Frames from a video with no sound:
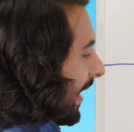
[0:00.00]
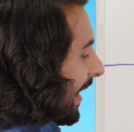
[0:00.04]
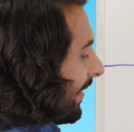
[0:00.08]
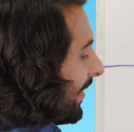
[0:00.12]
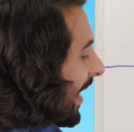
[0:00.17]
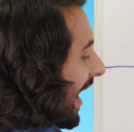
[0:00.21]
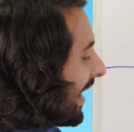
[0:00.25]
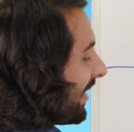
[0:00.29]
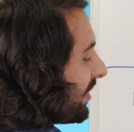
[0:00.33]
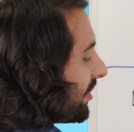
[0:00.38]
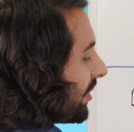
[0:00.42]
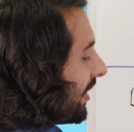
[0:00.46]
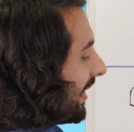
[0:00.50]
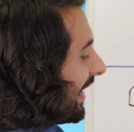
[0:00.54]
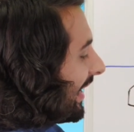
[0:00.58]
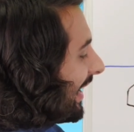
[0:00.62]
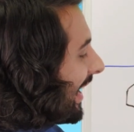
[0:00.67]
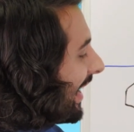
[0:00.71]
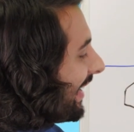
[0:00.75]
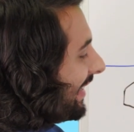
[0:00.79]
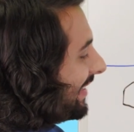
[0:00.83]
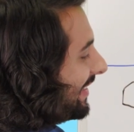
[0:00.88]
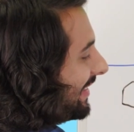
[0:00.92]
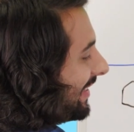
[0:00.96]
And that is going to
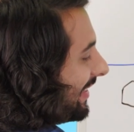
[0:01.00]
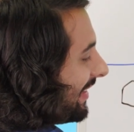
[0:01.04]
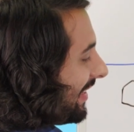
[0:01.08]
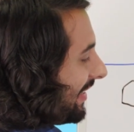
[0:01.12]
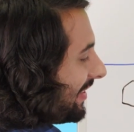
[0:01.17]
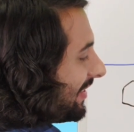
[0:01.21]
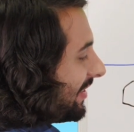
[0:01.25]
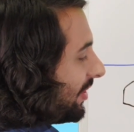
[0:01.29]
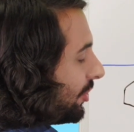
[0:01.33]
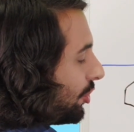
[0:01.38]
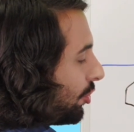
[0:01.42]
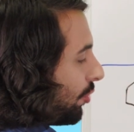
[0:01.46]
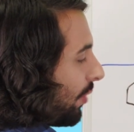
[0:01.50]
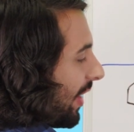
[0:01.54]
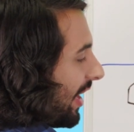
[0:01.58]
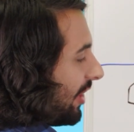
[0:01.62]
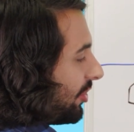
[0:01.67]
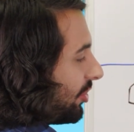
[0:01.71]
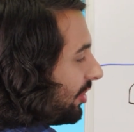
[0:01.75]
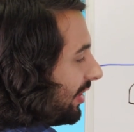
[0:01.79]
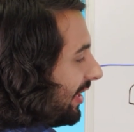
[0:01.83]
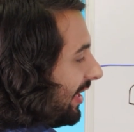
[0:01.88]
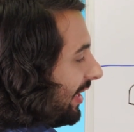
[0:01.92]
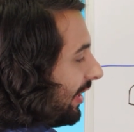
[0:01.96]
get us to this
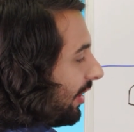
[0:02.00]
situation